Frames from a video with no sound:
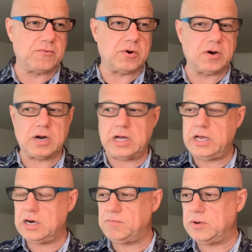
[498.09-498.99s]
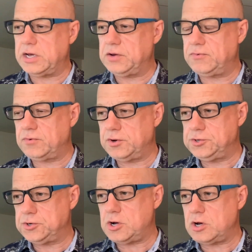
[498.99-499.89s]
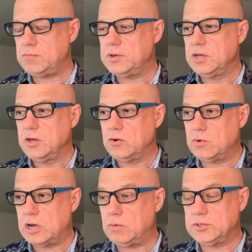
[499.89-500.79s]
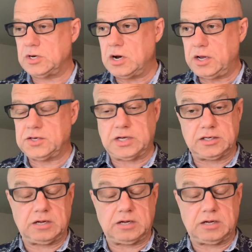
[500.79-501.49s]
where I had applied for a job when I was an architect.